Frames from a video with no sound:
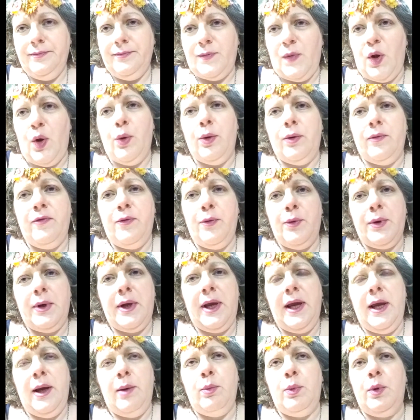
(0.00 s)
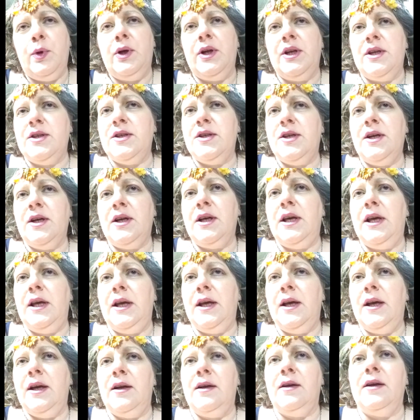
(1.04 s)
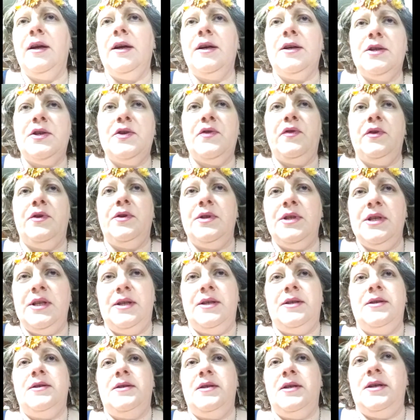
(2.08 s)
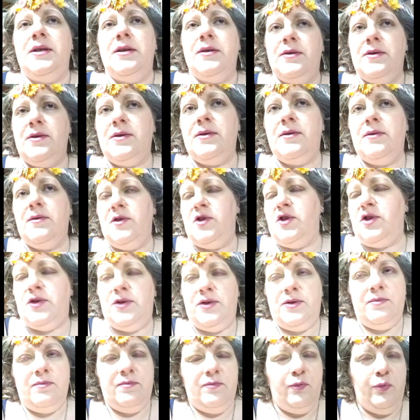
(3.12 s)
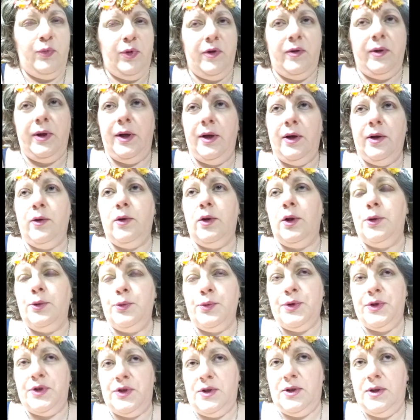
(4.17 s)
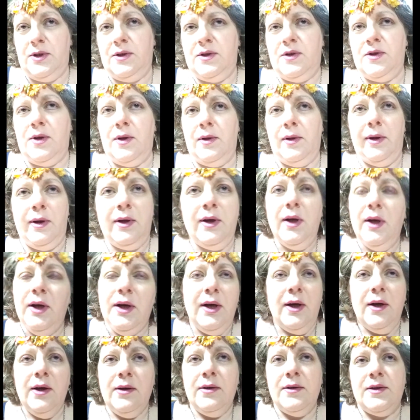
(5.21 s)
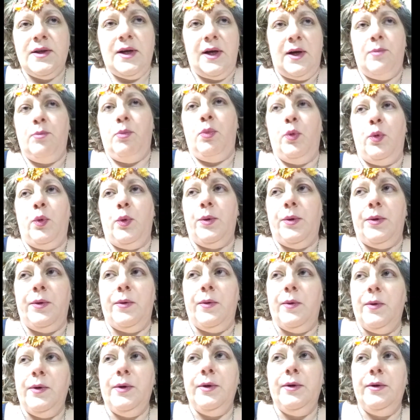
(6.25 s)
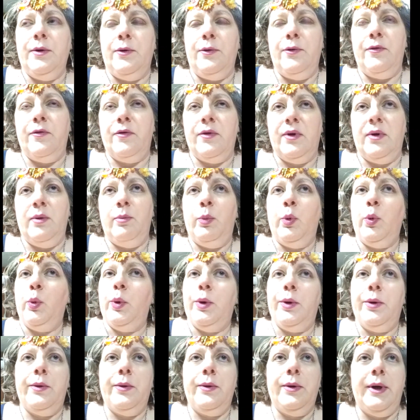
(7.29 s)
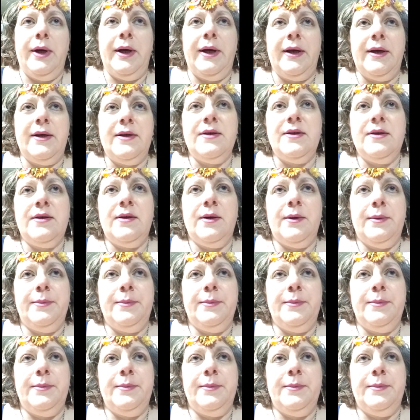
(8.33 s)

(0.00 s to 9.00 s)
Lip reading: Or Fort Campbell, Kentucky, and Nashville, Tennessee is just really close. It's like over the border, I guess.